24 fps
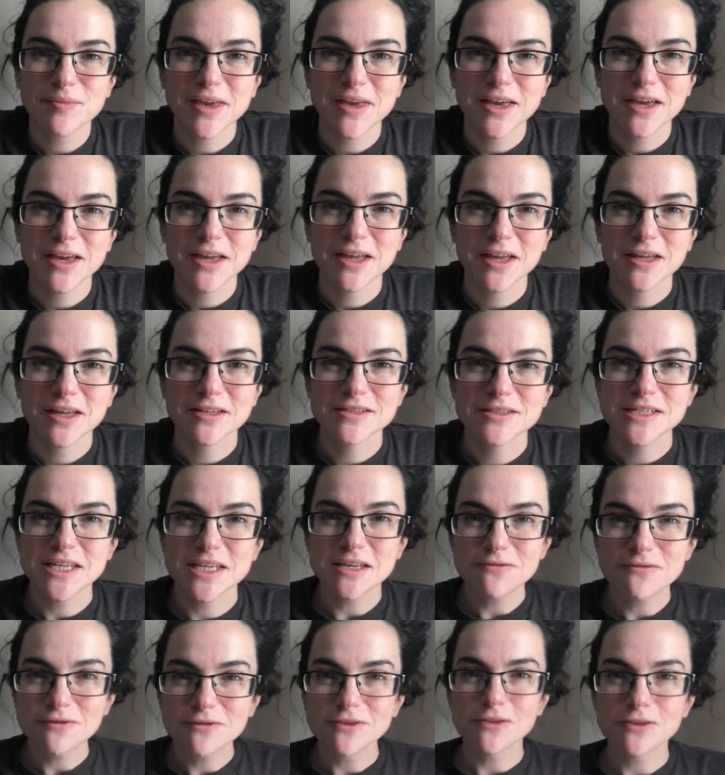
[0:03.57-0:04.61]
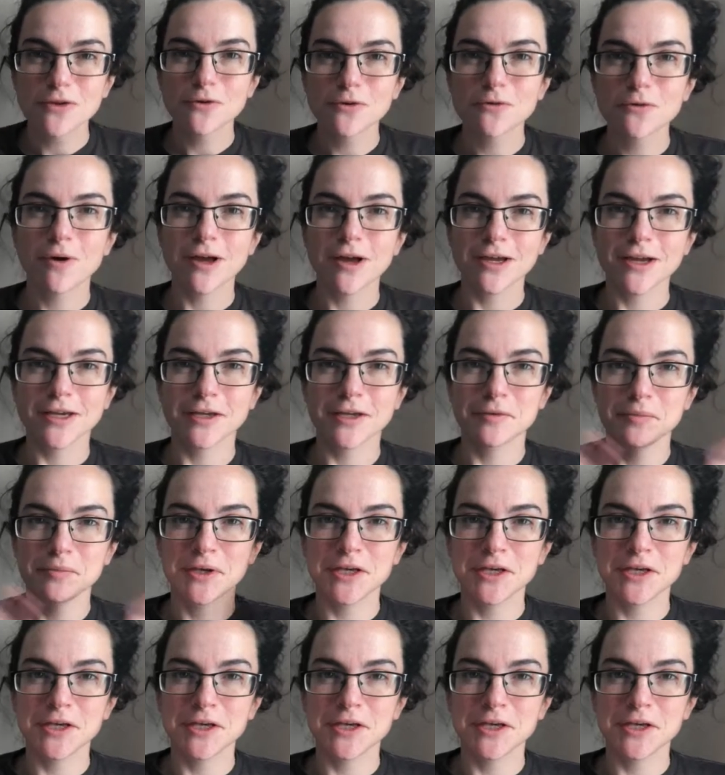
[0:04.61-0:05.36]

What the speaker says: and even though I am